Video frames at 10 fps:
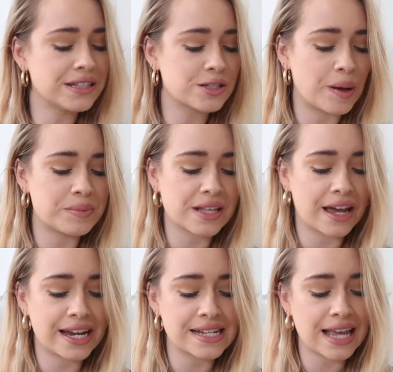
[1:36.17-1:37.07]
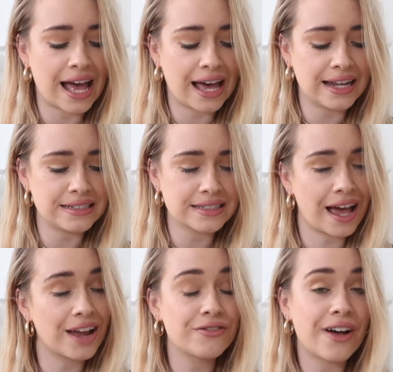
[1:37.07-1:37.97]
this website, and
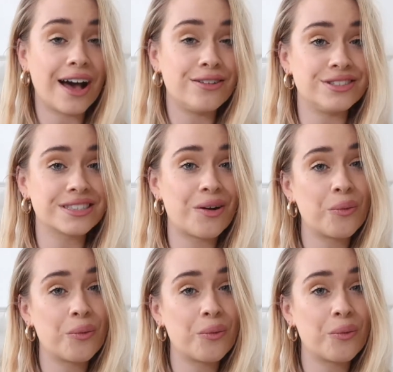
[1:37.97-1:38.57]
I found